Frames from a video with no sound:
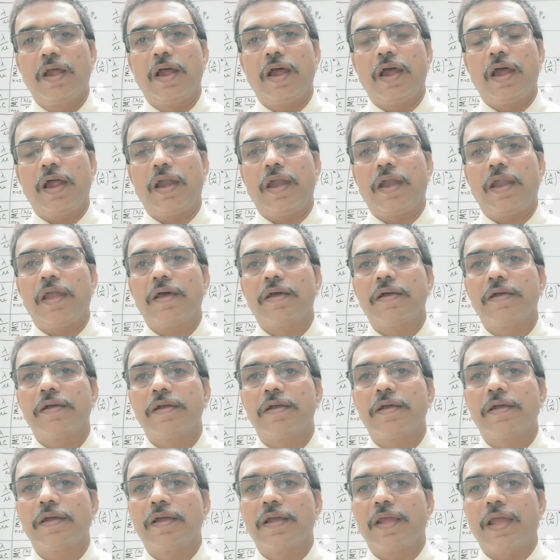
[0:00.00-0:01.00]
and
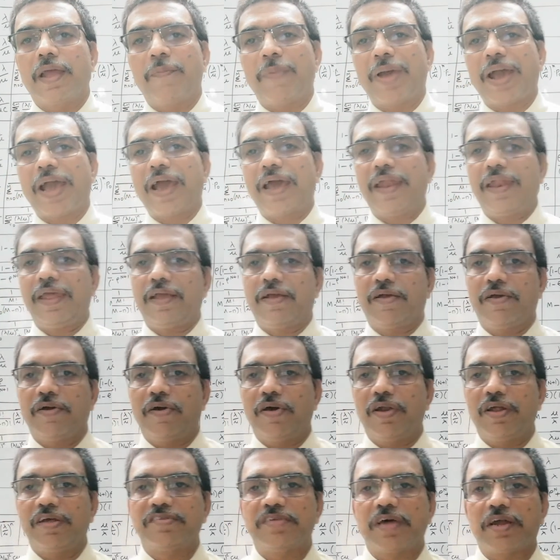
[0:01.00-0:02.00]
a mechanic
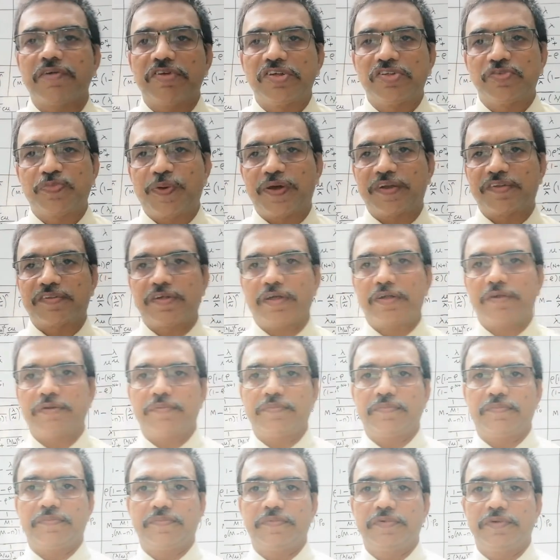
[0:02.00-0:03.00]
or a service person
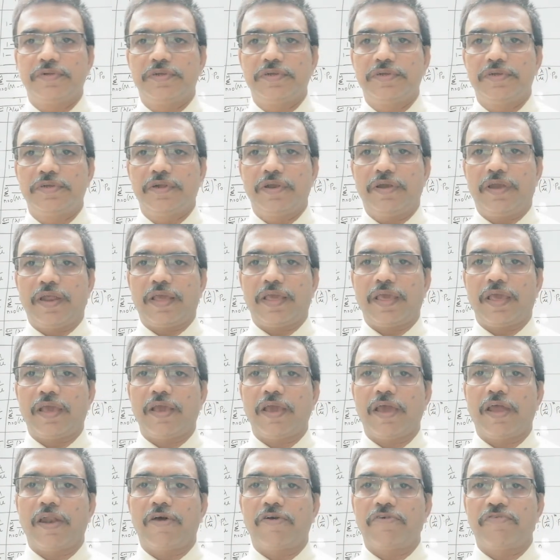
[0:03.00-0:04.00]
taking
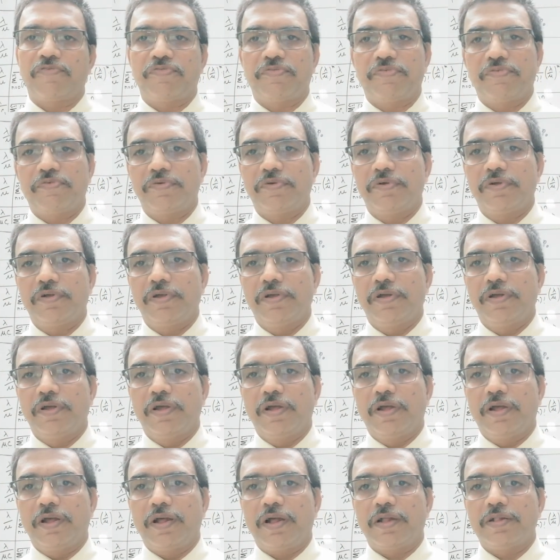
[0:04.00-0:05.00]
care of
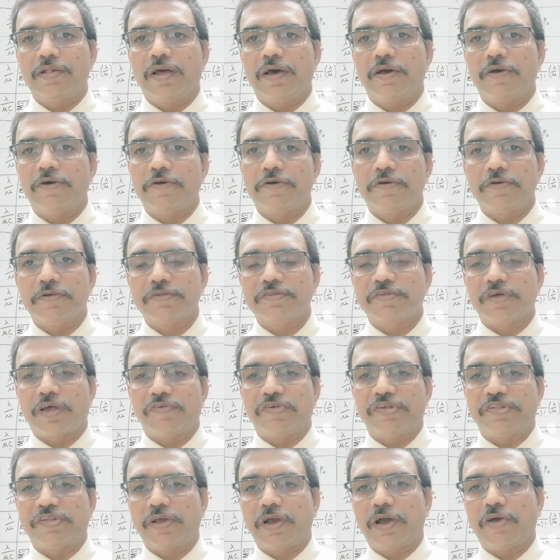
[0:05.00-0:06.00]
the
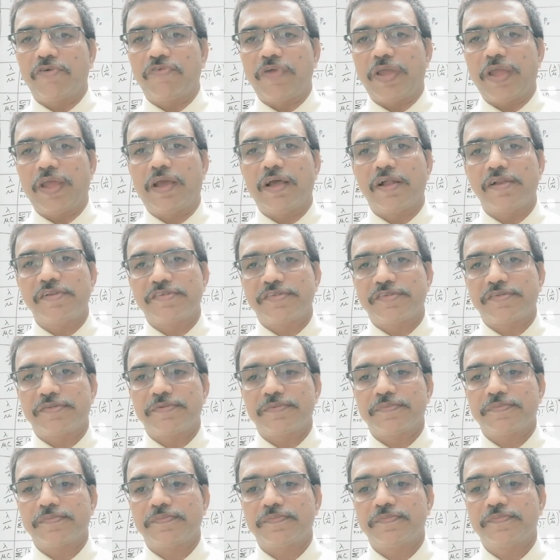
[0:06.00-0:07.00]
servicing of vehicles,
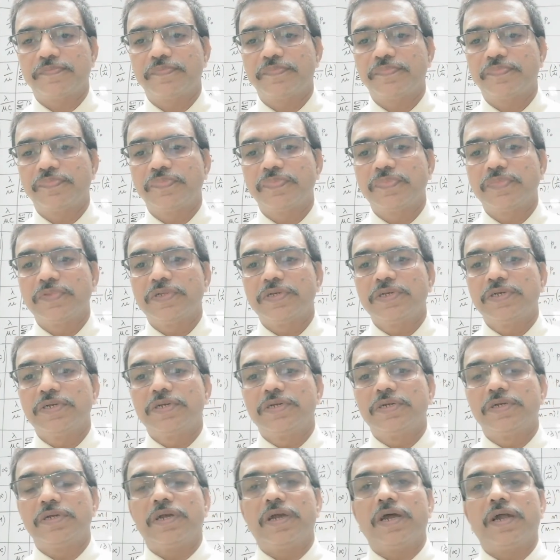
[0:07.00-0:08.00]

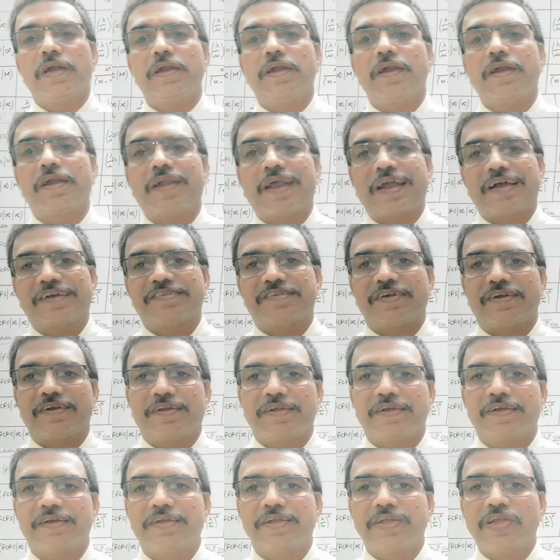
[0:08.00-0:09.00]
and trucks at
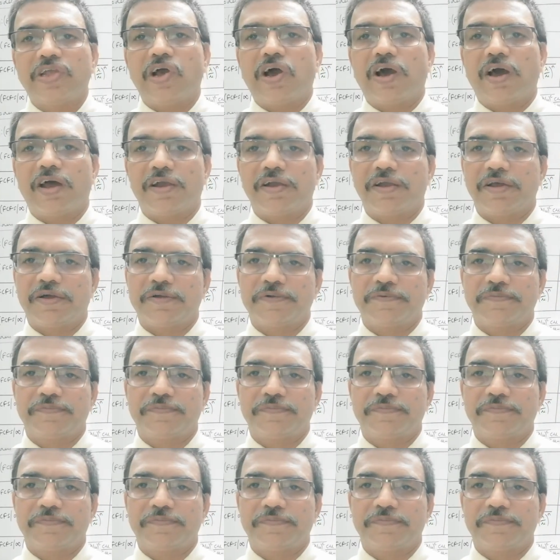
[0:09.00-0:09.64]
yard,